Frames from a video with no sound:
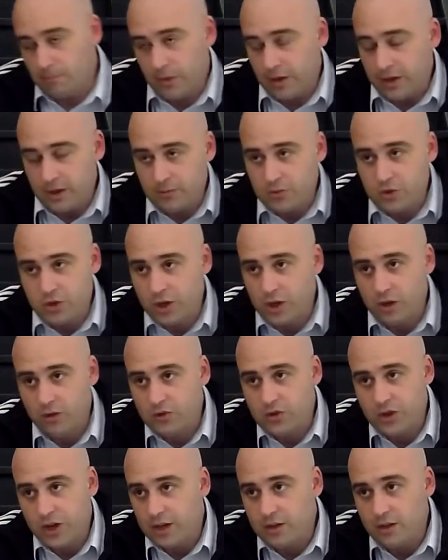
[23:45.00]
they
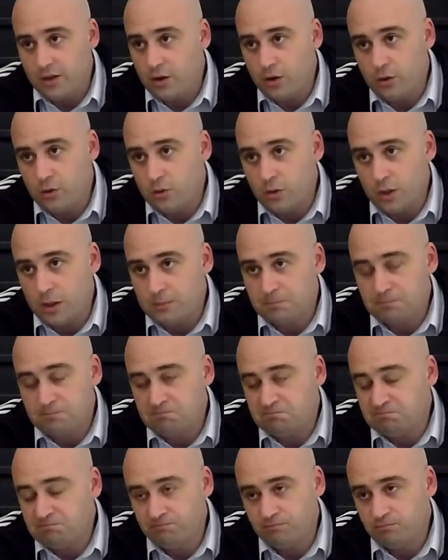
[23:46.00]
themselves had no um,
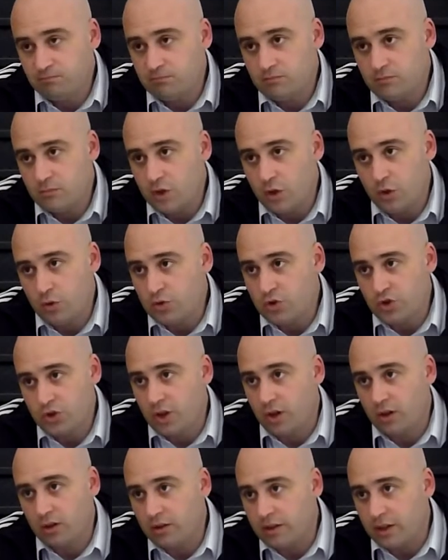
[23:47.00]
no
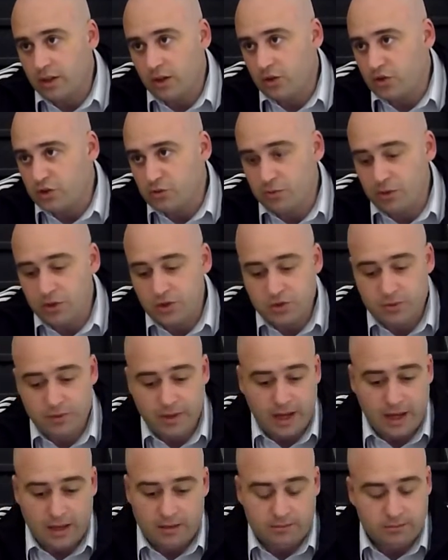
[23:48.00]
scholarly knowledge of Buddhism.
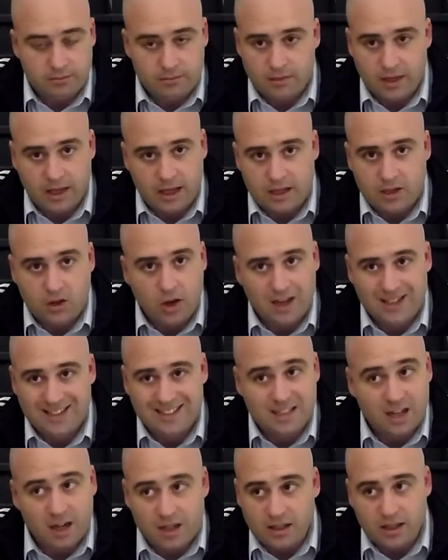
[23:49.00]
They had they had
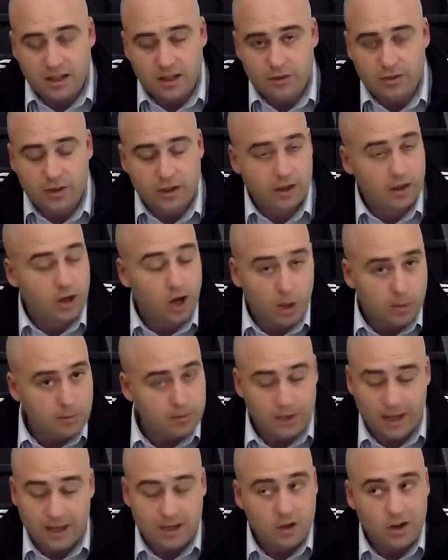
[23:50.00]
not done anything.
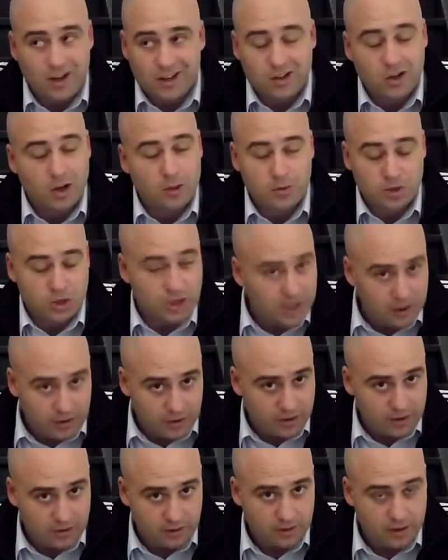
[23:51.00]
They had not accomplished
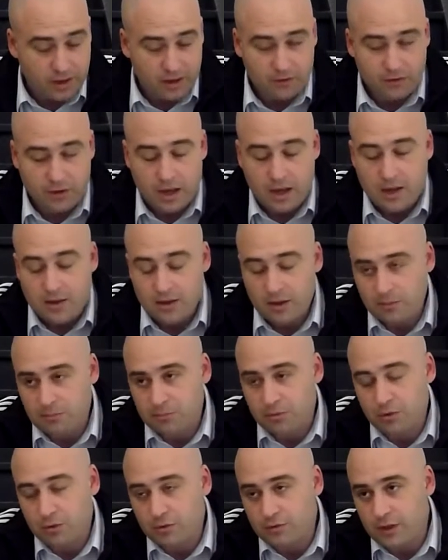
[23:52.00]
anything in their life
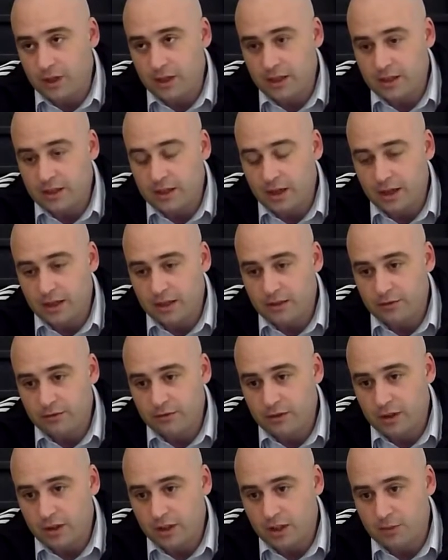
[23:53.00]
that proved any kind
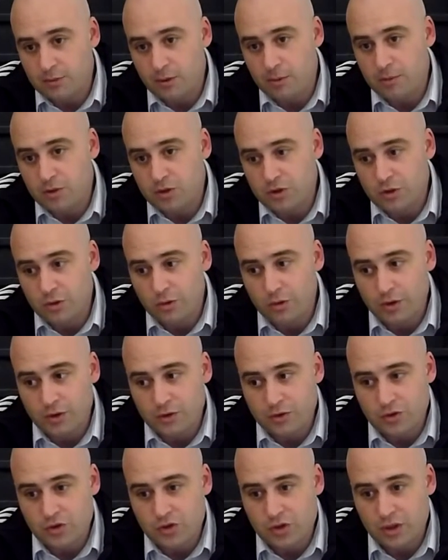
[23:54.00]
of uh, commitment to or
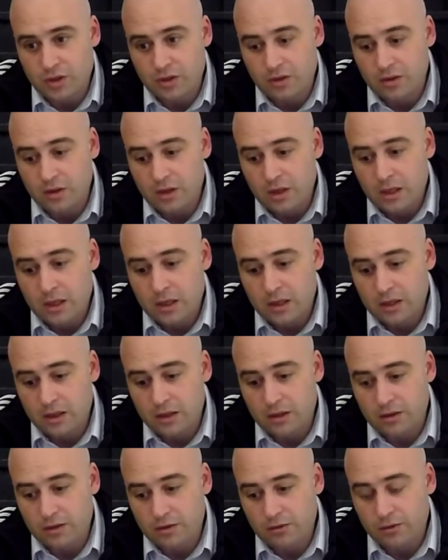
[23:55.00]
interest in
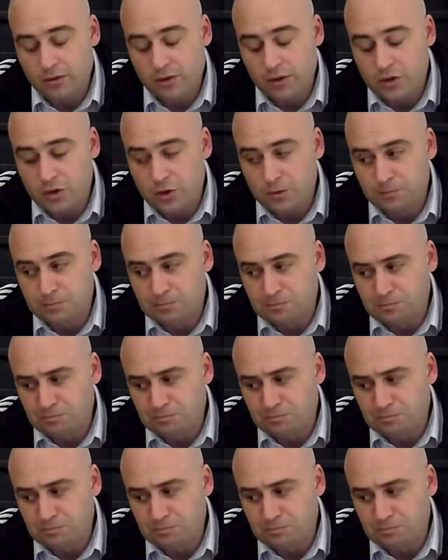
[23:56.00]
uh, the religion.